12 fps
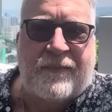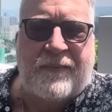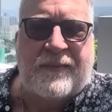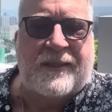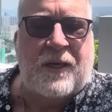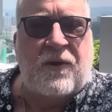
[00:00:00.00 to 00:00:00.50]

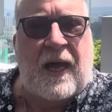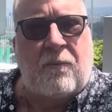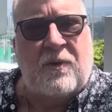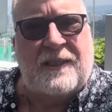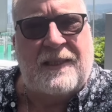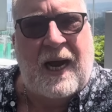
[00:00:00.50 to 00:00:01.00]
so that
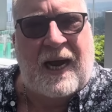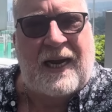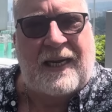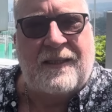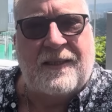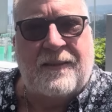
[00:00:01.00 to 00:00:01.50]
was
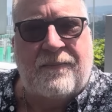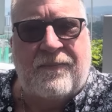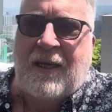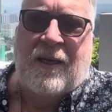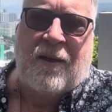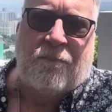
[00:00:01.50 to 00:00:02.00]
nice.
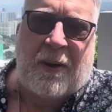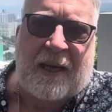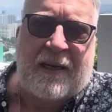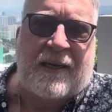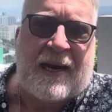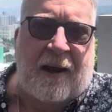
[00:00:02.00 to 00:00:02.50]

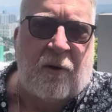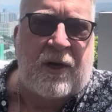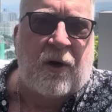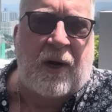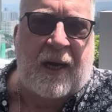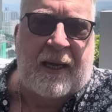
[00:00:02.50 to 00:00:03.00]
But now here
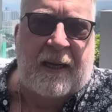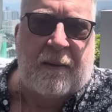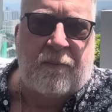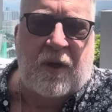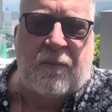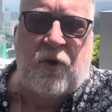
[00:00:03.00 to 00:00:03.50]
I
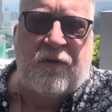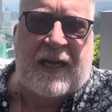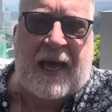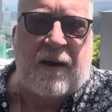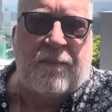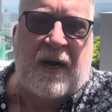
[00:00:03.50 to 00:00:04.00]
am, moving
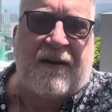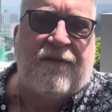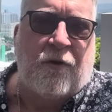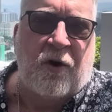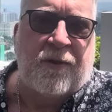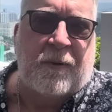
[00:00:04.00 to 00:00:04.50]
out of my
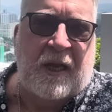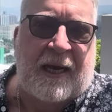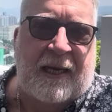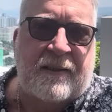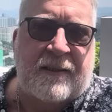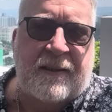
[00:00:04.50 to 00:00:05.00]
fourth
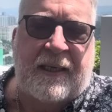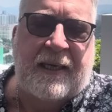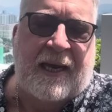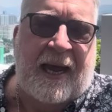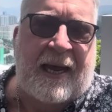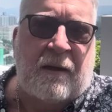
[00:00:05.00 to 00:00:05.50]
place in
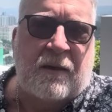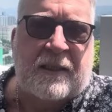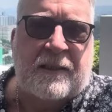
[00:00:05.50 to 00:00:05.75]
KL this